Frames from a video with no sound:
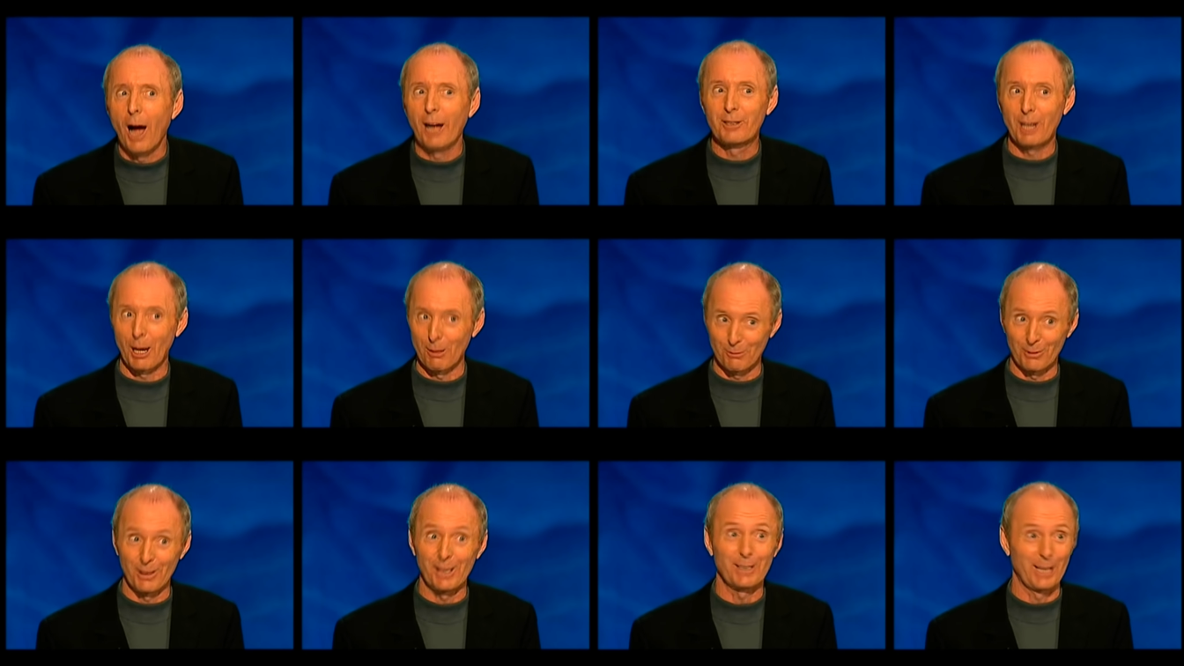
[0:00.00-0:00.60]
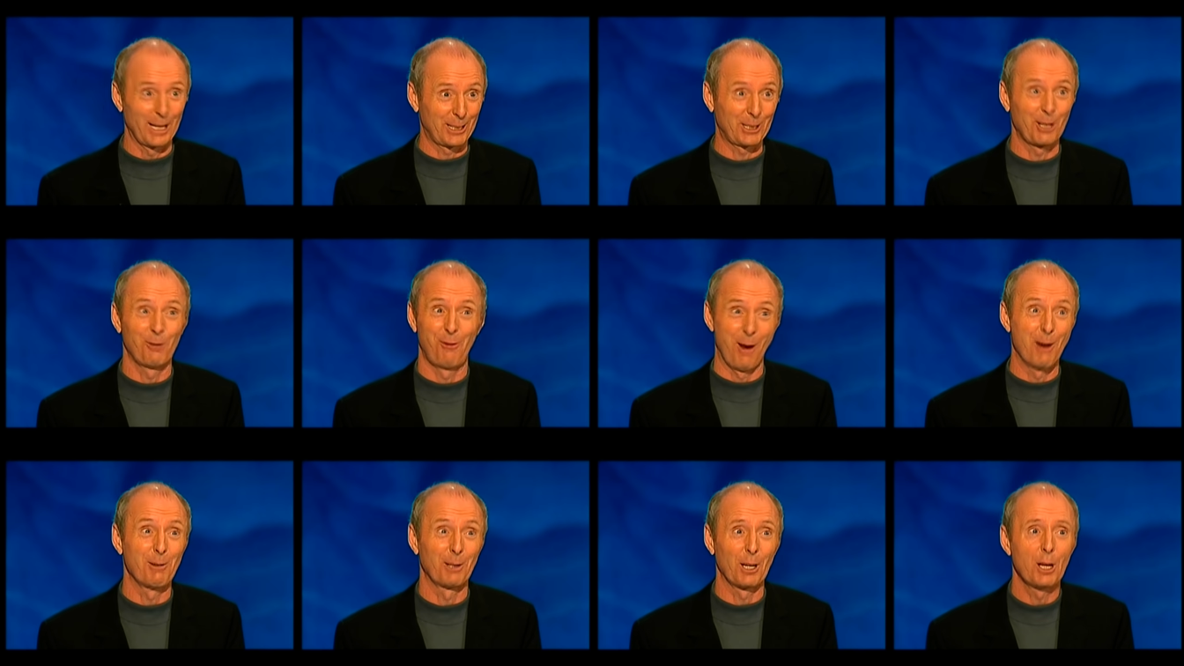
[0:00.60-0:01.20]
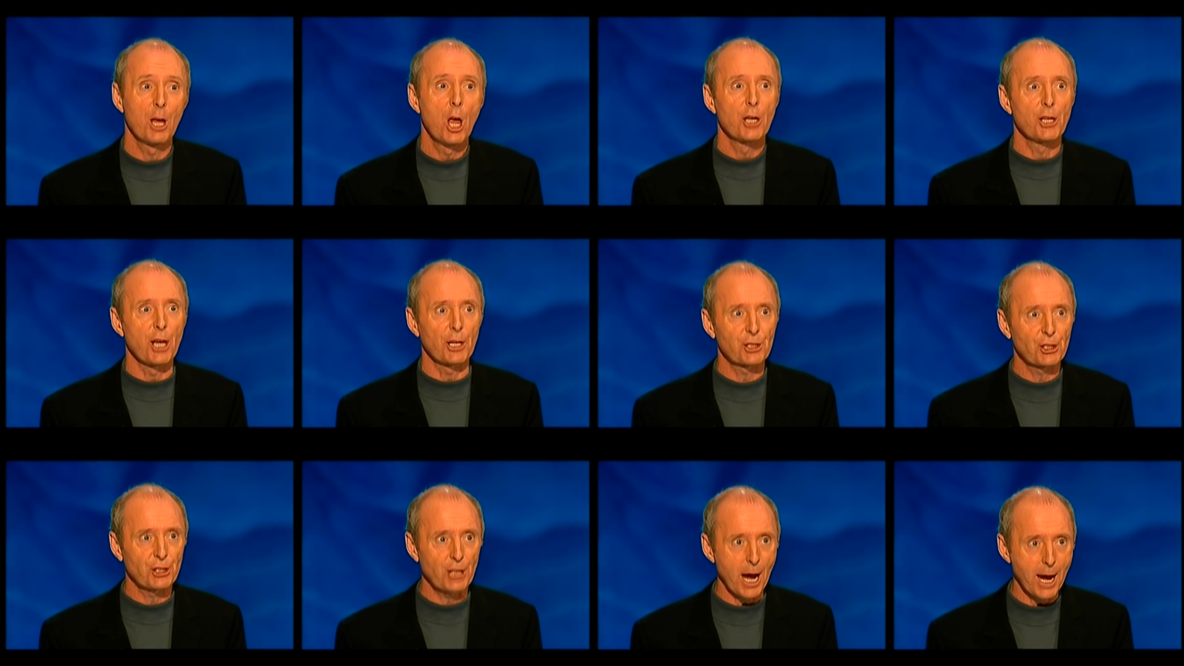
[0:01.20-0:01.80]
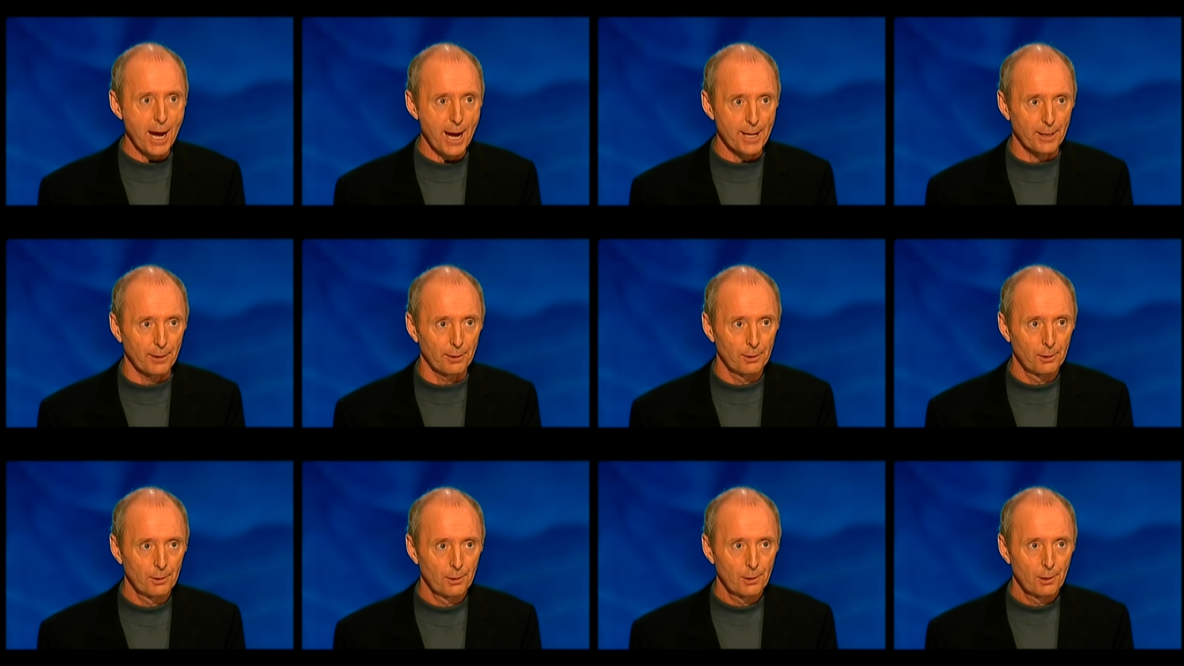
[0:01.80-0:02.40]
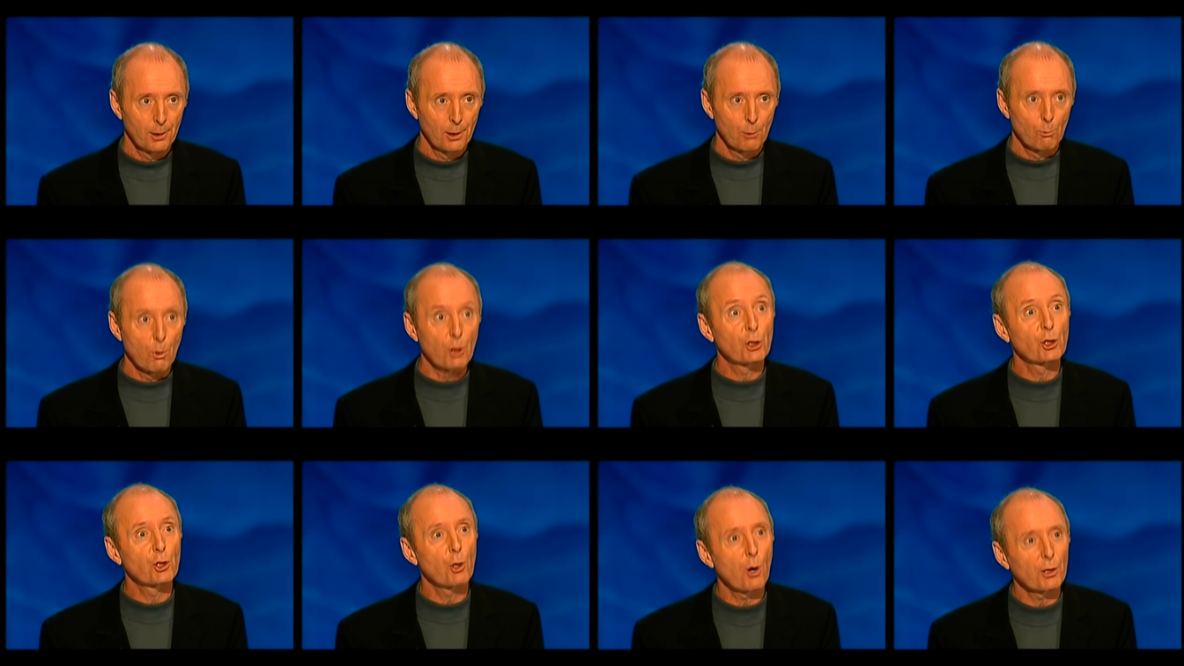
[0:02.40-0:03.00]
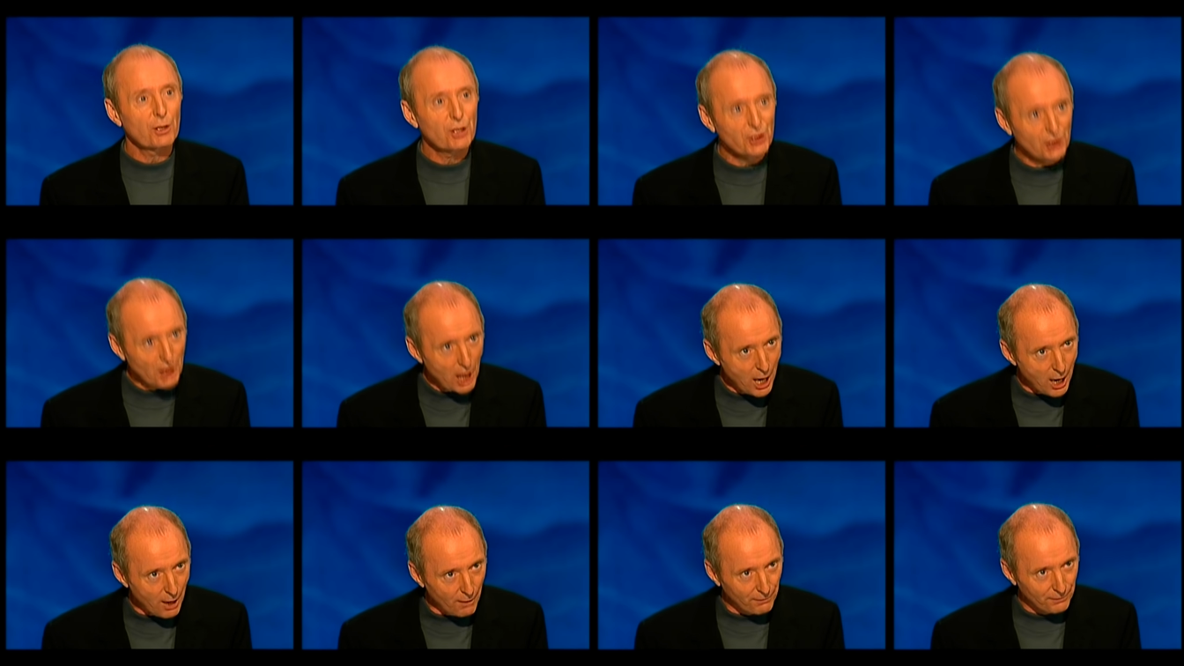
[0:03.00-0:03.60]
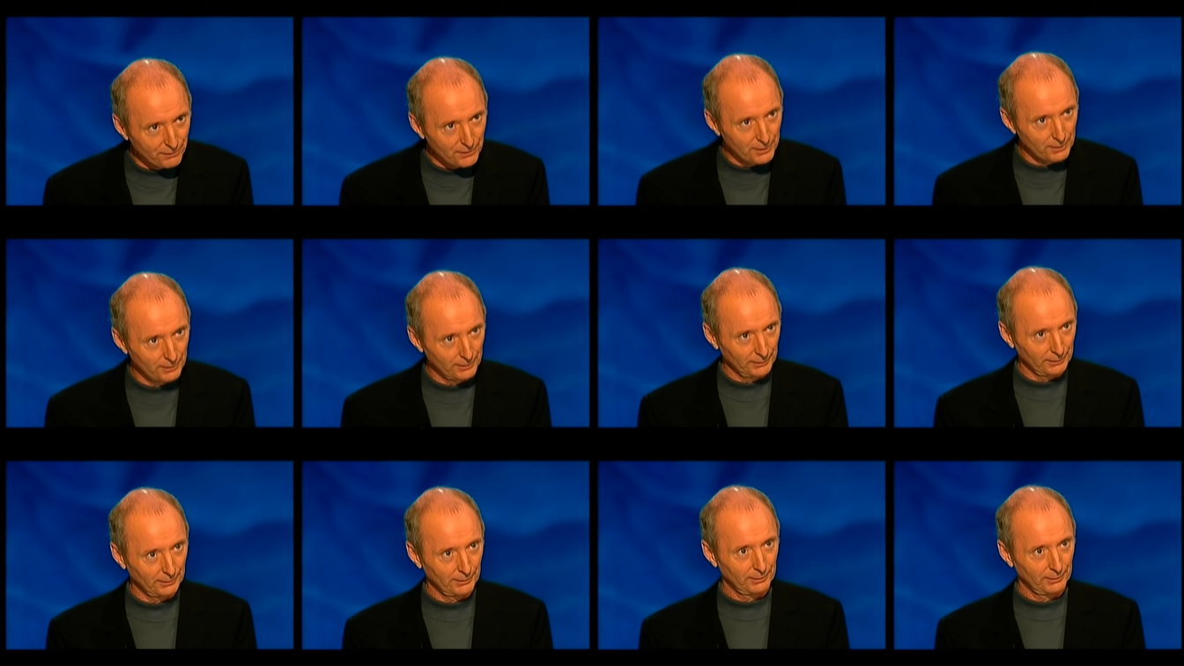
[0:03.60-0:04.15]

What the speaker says: I don't think that's a very good... You're staying. You're short-staffed.